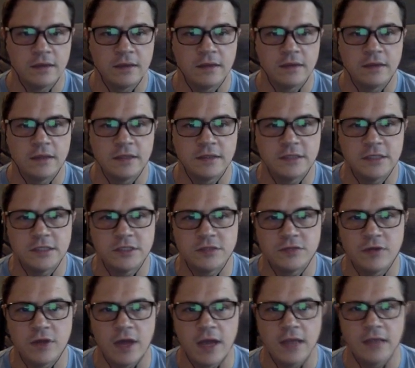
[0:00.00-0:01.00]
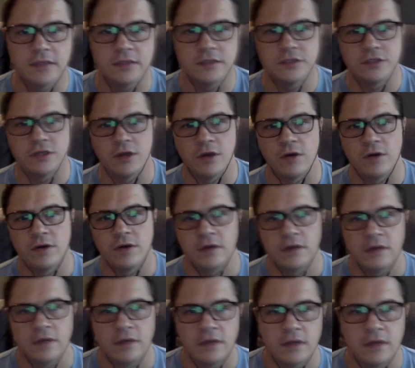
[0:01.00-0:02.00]
that she's trying to show
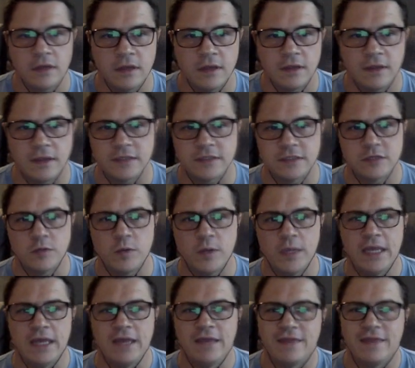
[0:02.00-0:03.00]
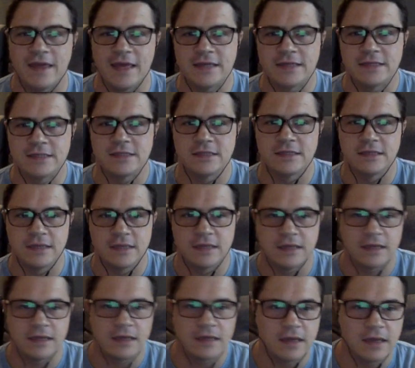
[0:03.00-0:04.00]
that Squeaky thinks
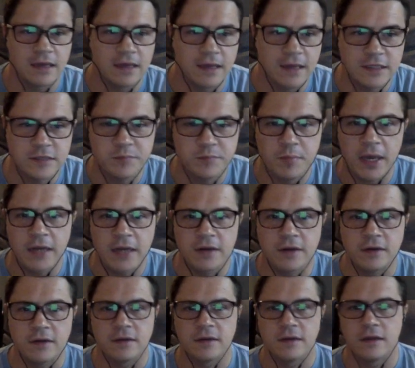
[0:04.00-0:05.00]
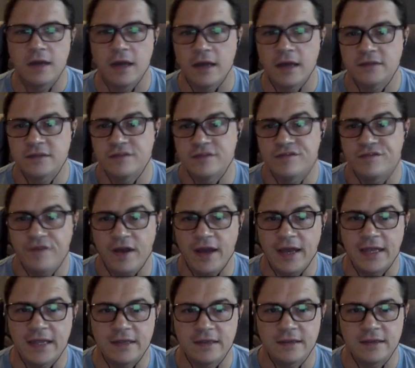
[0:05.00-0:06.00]
it's better to
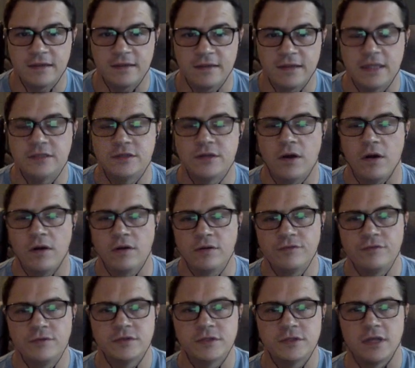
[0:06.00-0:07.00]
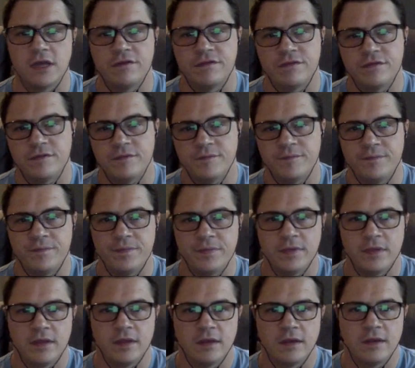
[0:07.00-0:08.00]
fight than talk through stuff.
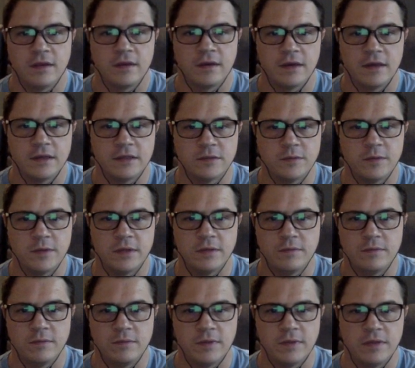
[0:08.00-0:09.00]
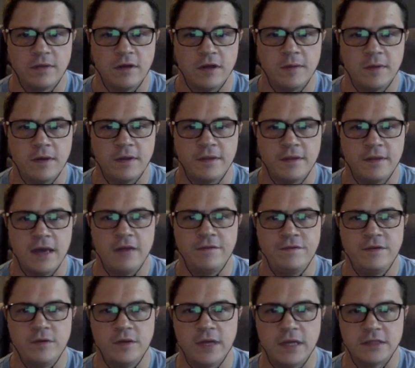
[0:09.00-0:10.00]
And so we thought about that a
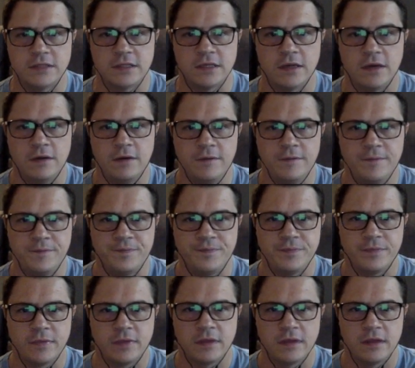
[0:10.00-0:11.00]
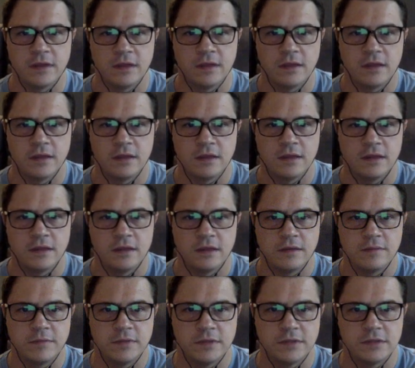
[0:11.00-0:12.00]
few days ago.
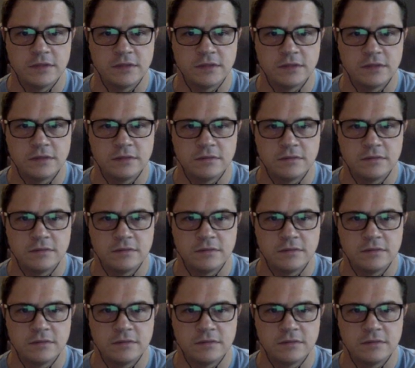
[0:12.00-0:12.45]
Let me just